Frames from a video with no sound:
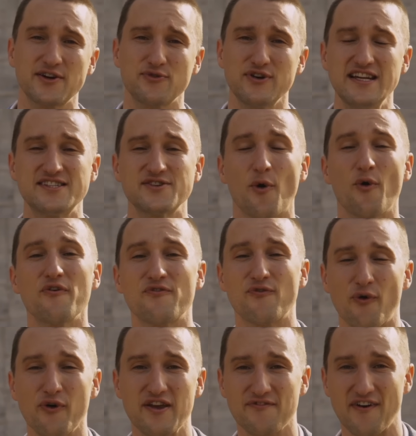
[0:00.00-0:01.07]
degrees or
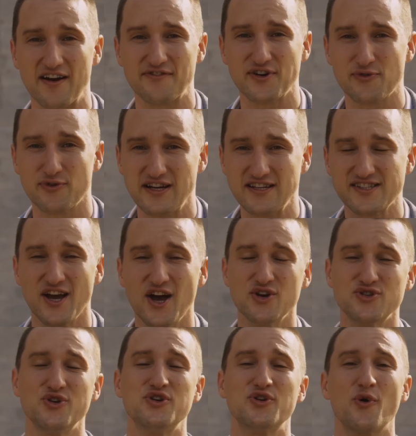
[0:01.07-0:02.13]
45 degrees
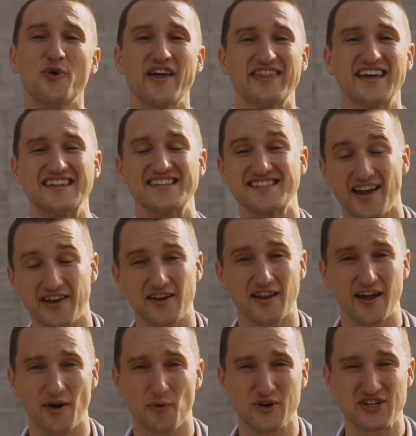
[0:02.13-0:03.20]
so you don't don't get that sun
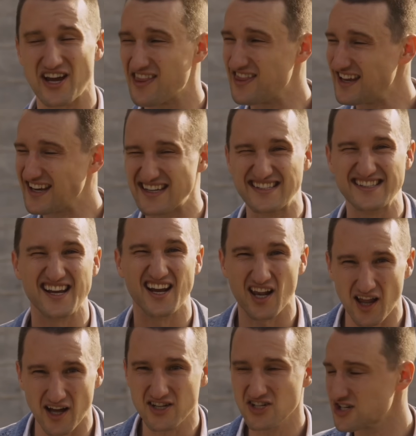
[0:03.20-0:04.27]
glare, which I think is
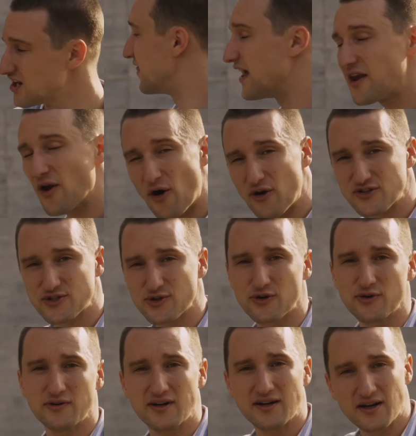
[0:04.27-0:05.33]
clutch. Then
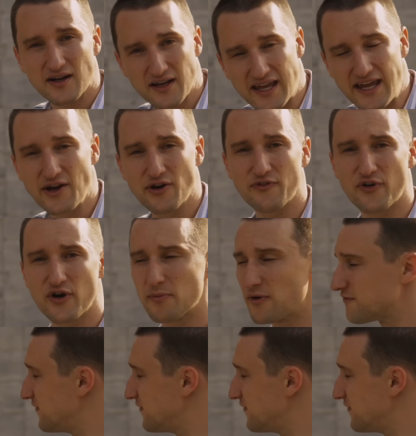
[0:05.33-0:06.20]
also key convertible